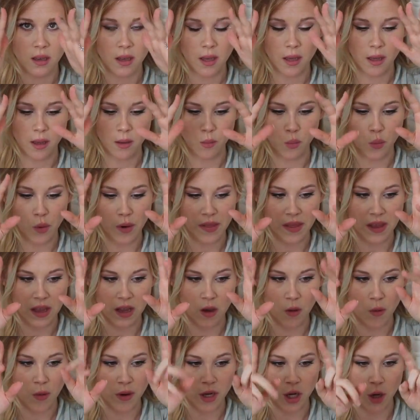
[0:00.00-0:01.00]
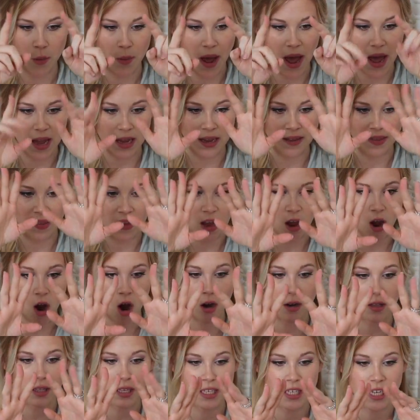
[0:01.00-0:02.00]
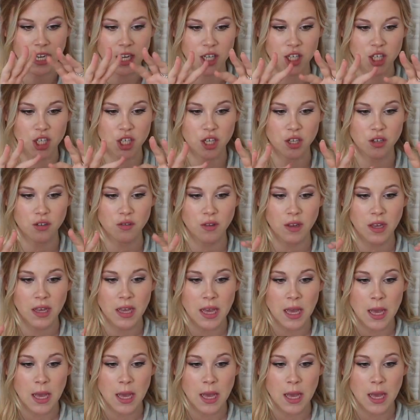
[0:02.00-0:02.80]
where they go on your back and they hardly touch you,